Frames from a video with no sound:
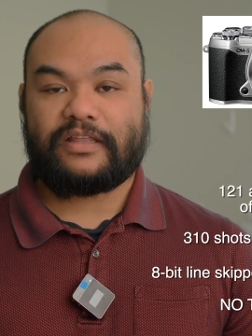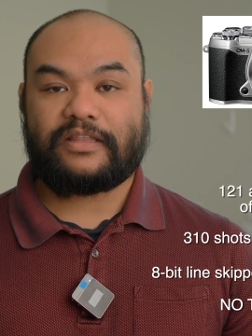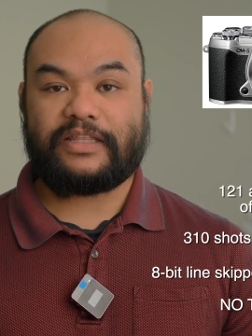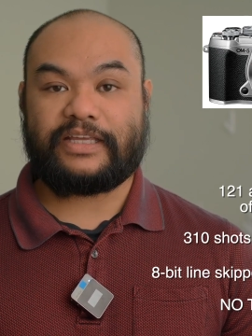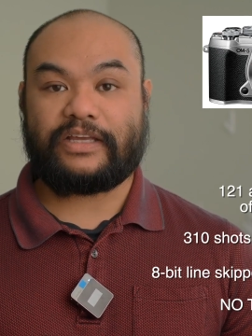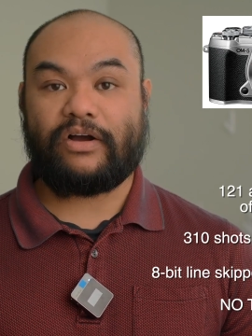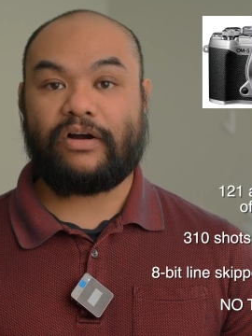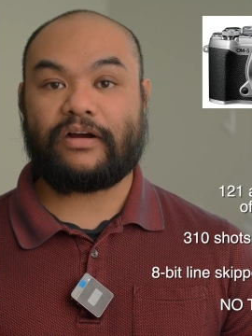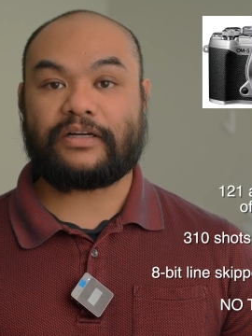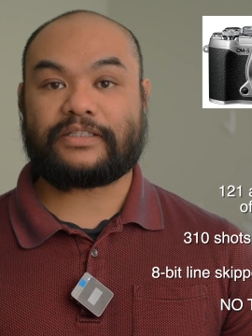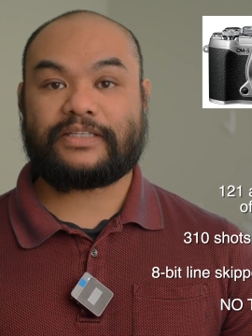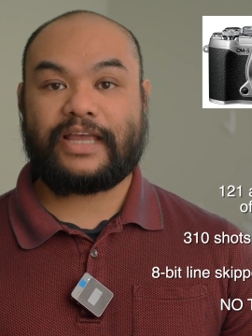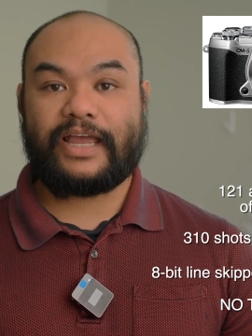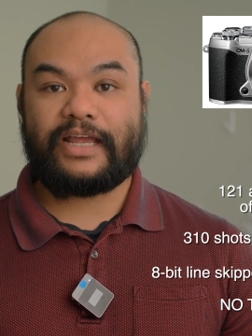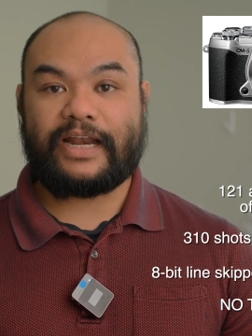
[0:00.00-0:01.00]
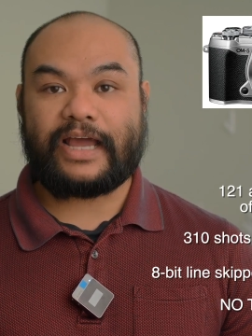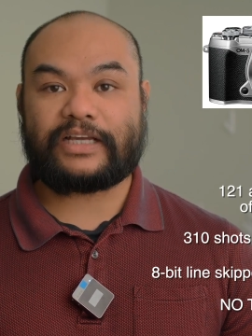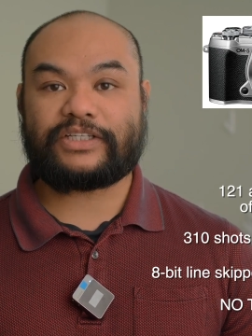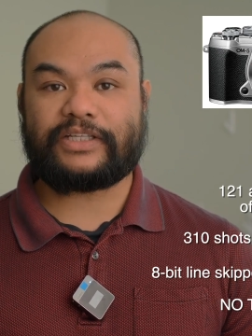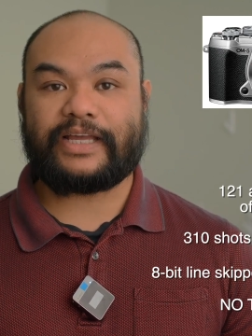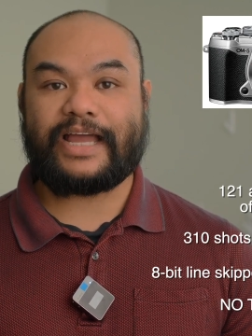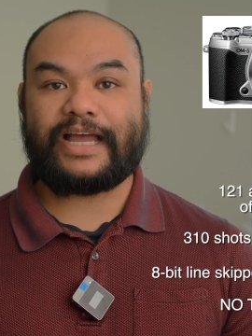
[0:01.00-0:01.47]
The R10
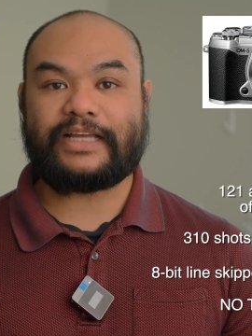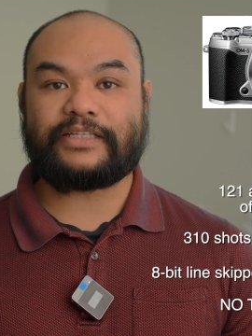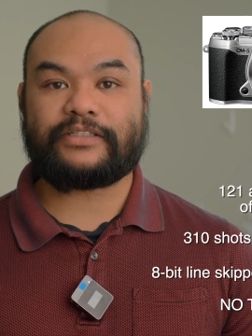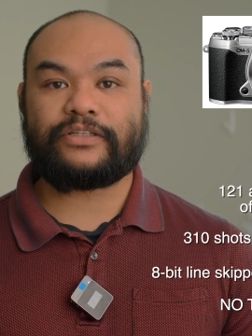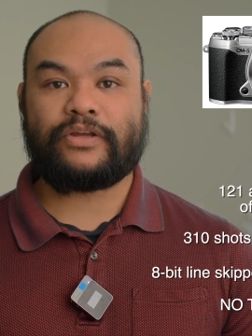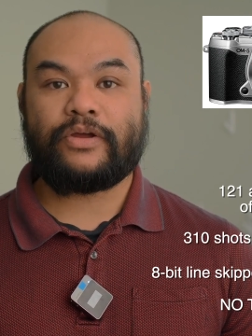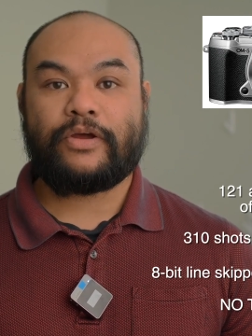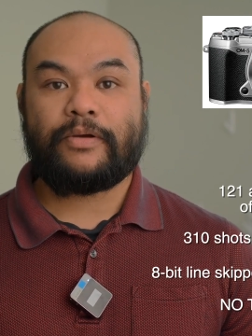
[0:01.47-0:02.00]
actually has